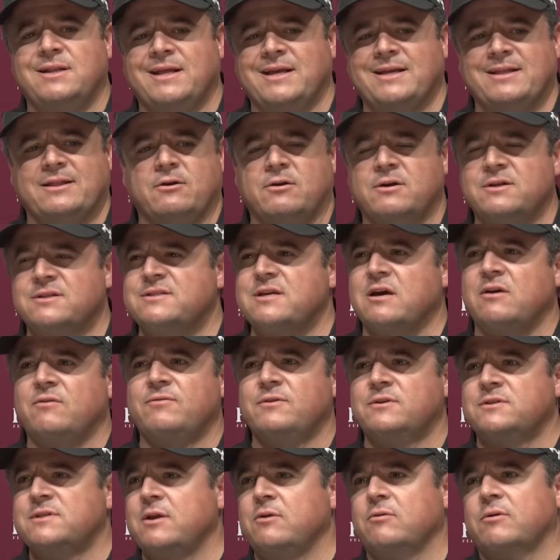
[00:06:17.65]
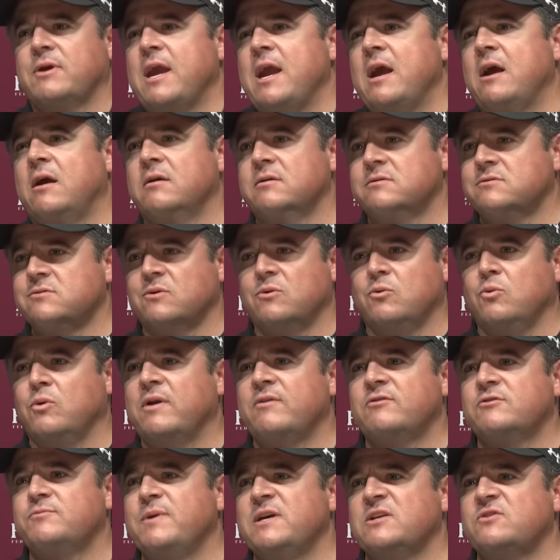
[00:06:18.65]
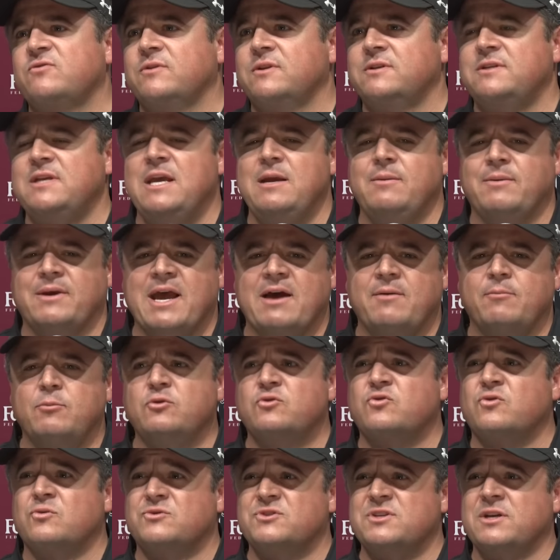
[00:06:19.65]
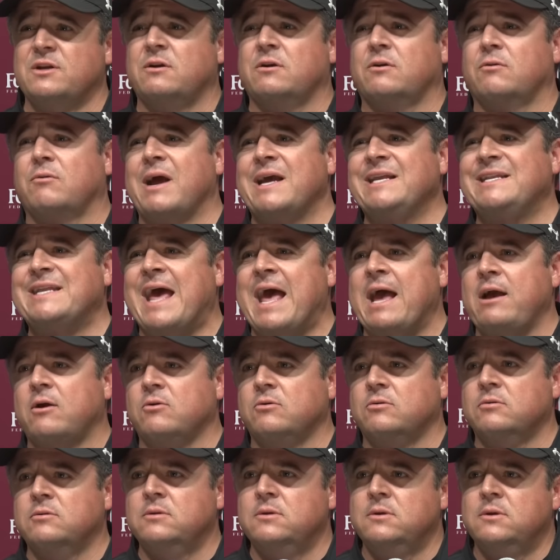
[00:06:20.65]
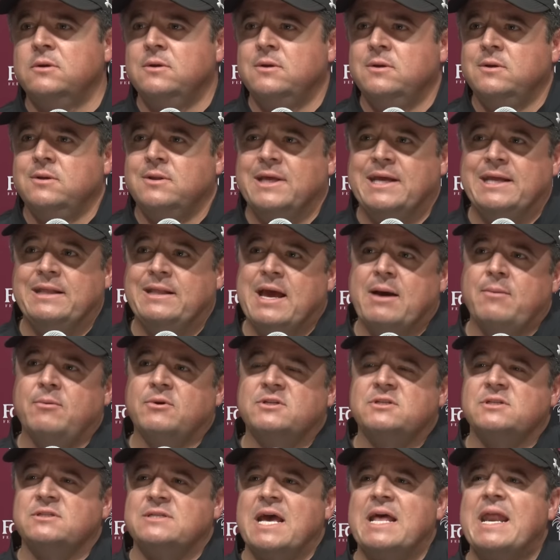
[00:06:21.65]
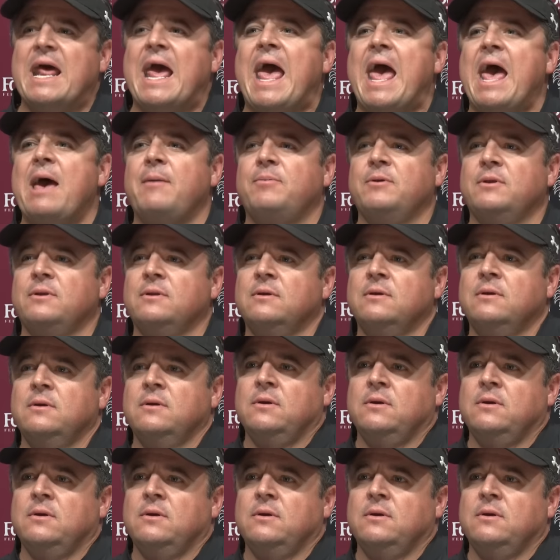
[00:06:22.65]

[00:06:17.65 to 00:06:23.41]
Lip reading: Like, they're unselfish. They don't care. It's like whatever's best for the team. A guy moves from center to right tackle. How much does that happen?